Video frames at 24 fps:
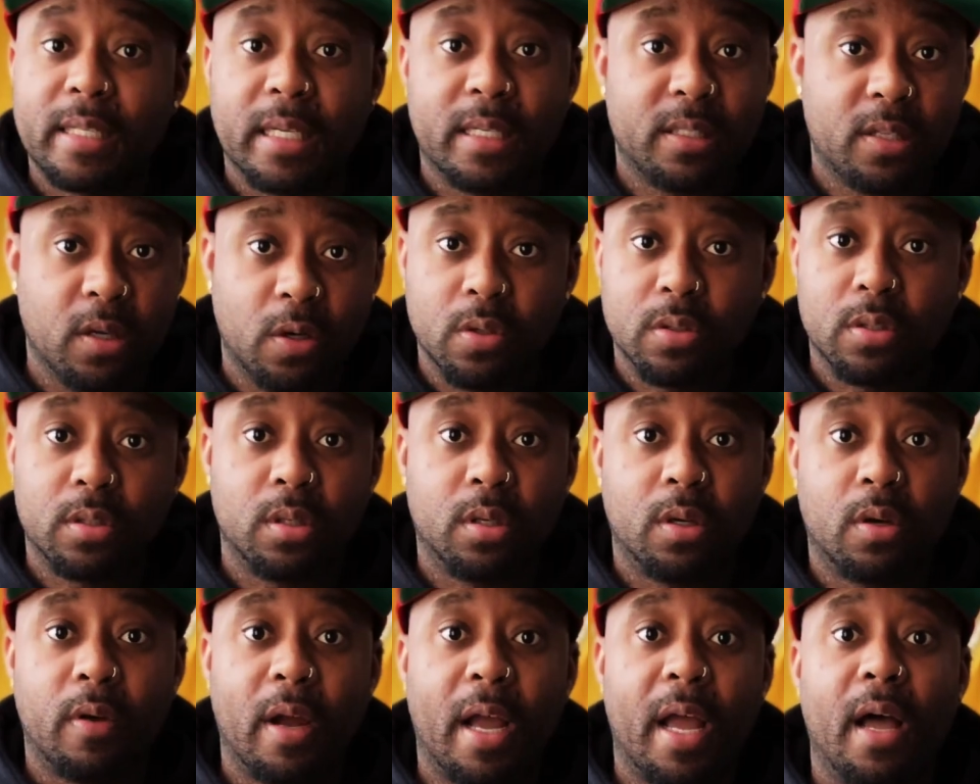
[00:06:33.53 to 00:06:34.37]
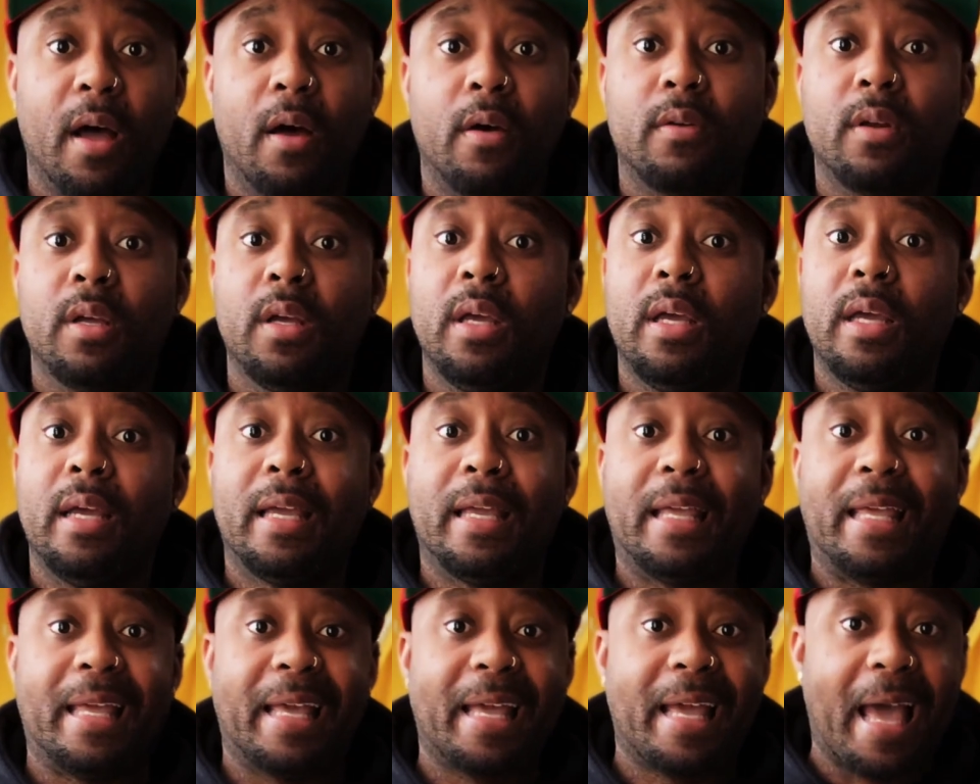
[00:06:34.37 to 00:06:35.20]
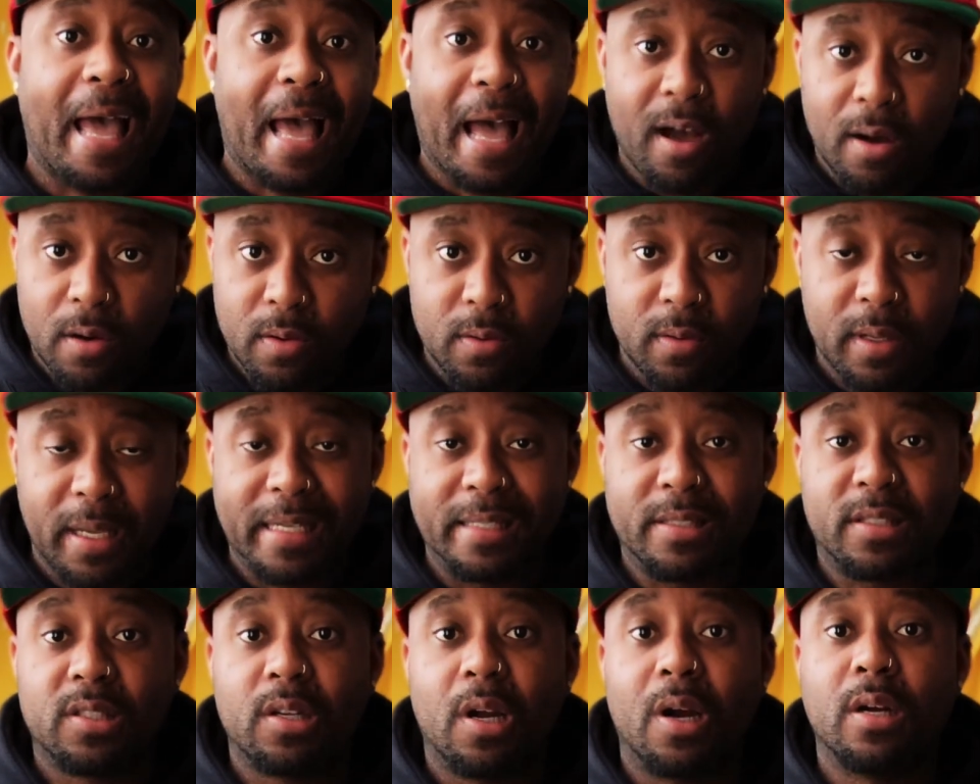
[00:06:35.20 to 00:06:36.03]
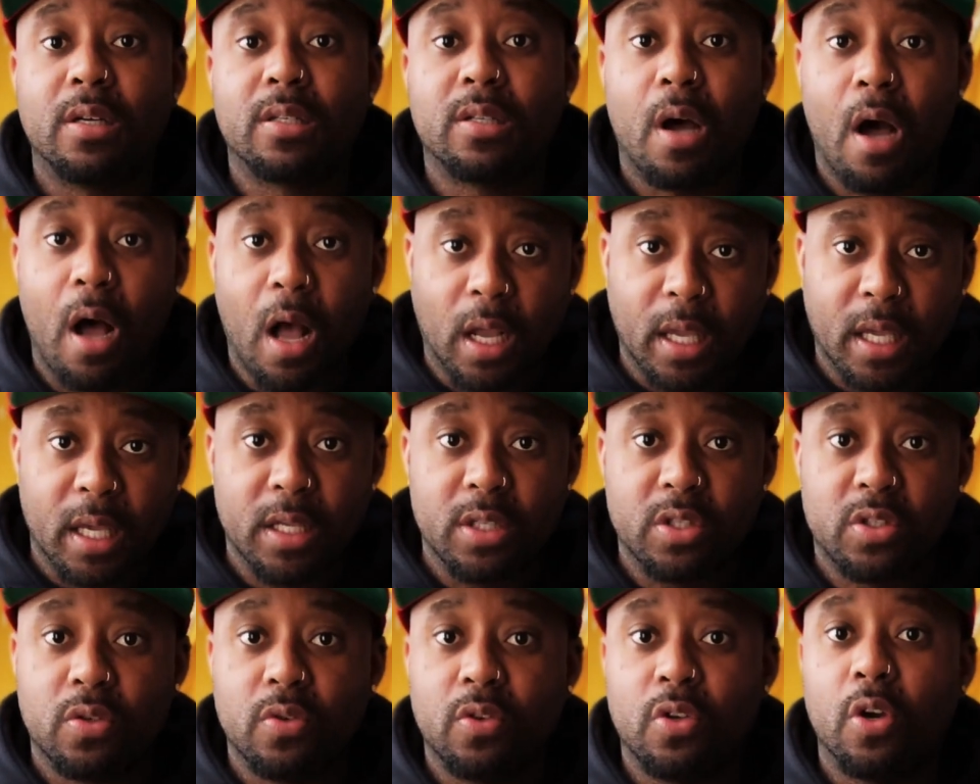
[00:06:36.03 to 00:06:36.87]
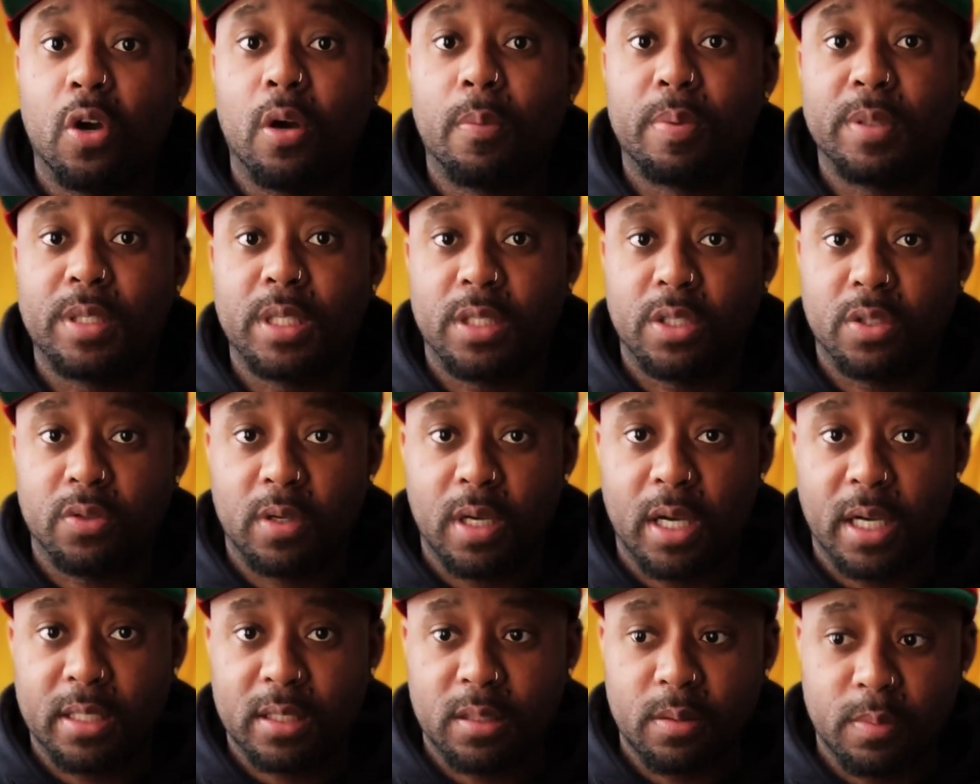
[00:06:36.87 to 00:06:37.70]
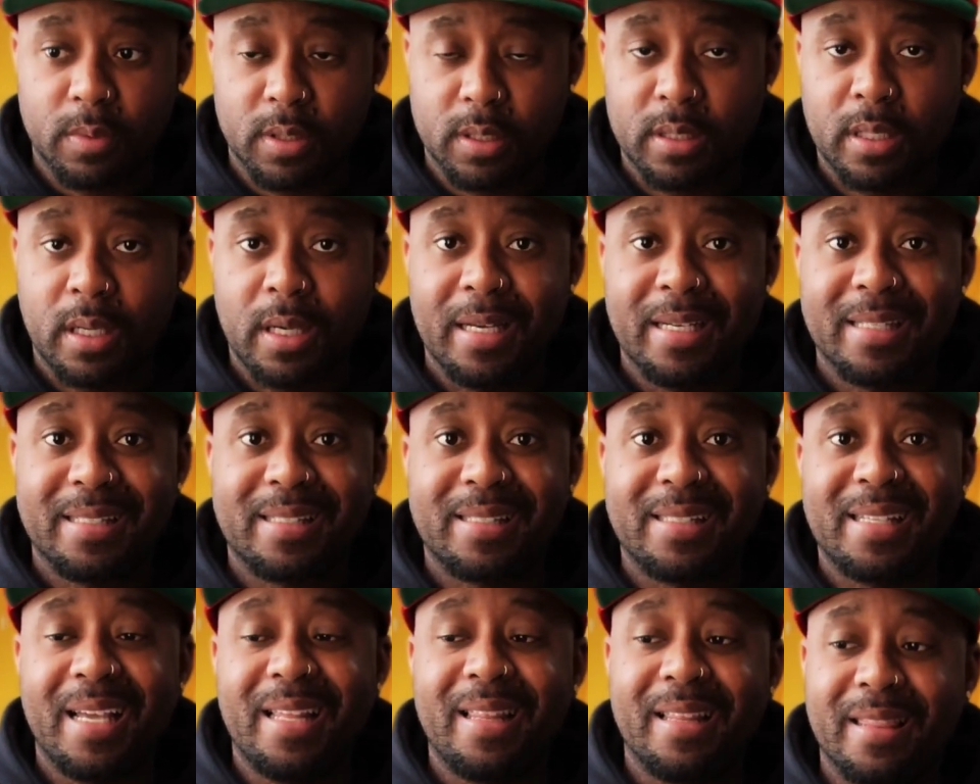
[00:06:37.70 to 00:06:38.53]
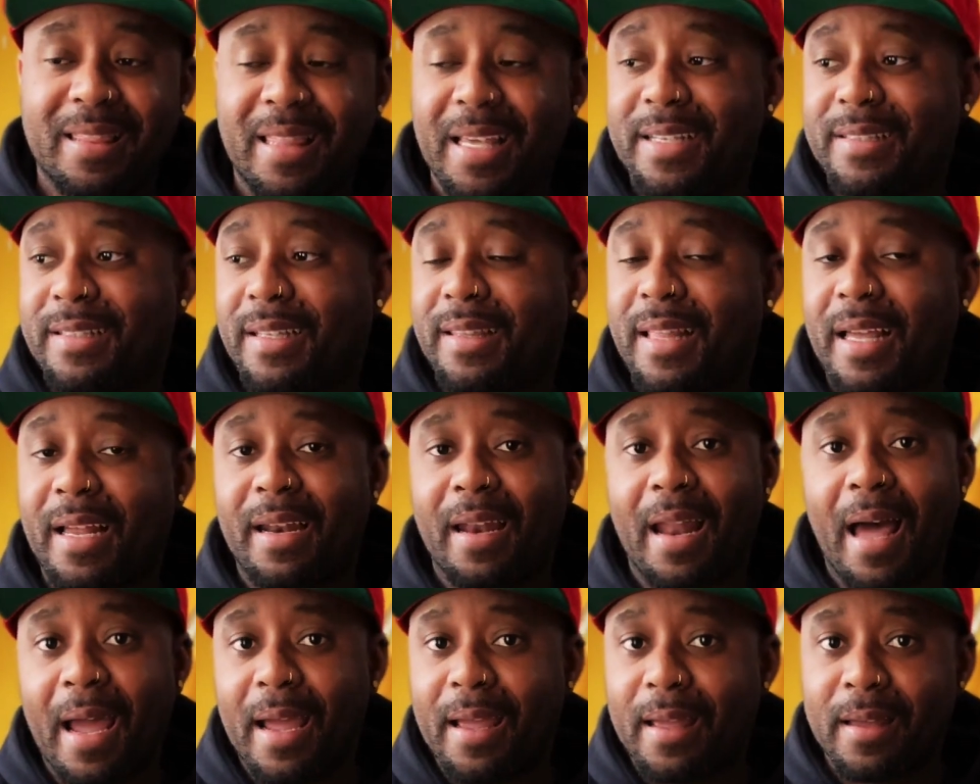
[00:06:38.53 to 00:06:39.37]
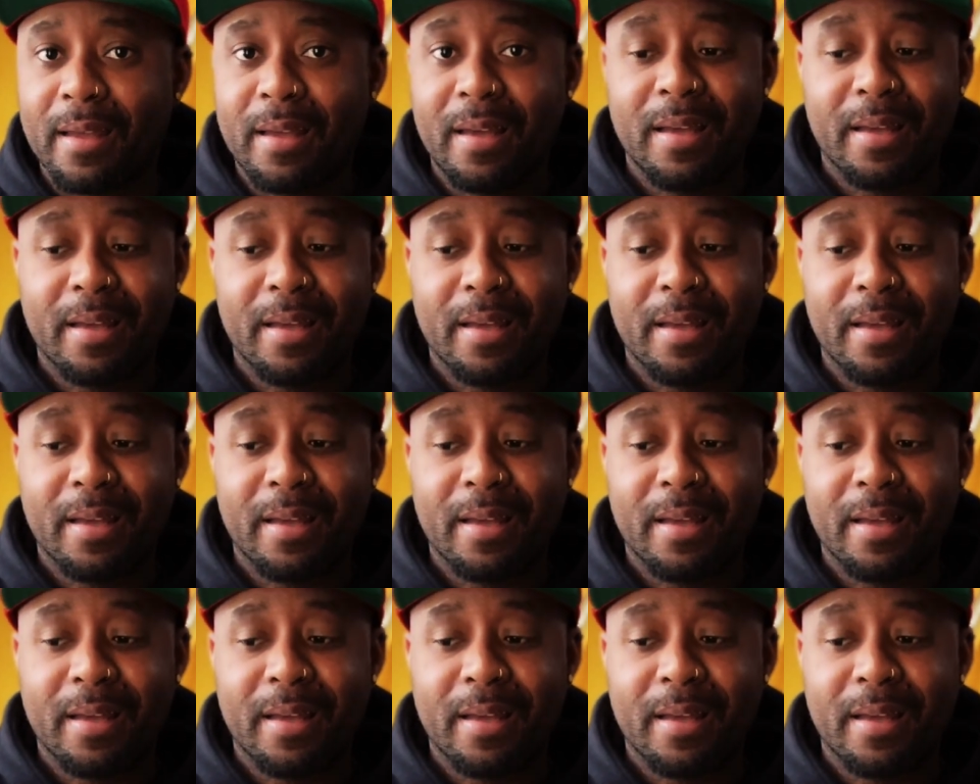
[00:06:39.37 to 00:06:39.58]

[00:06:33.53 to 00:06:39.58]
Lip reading: 10 toes on the ground, get out and start talking to your potential customers. See the things that they like.